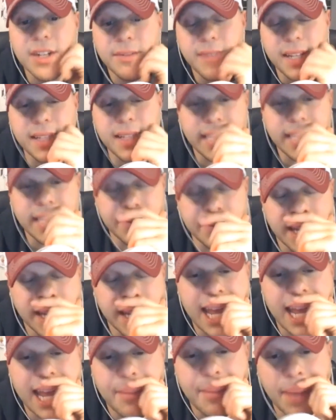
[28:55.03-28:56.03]
if they
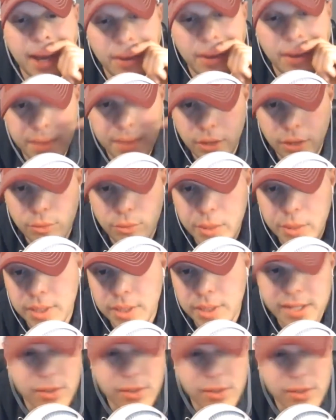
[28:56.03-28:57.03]
came out,
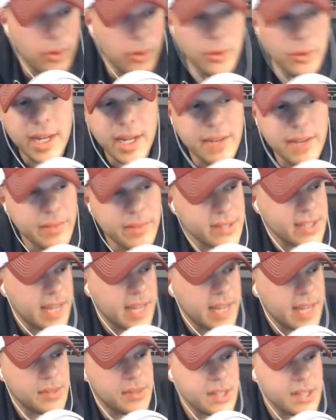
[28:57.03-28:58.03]
re-released or even the
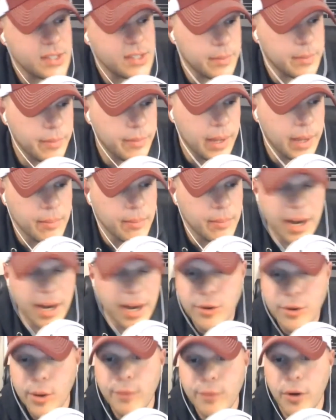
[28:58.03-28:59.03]
same system, a
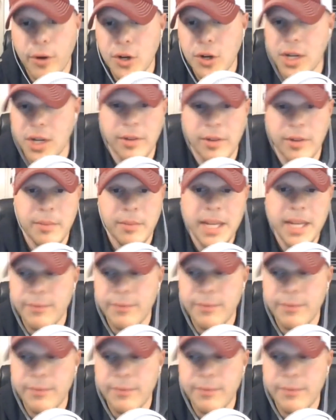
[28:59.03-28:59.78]
micro version of it, mini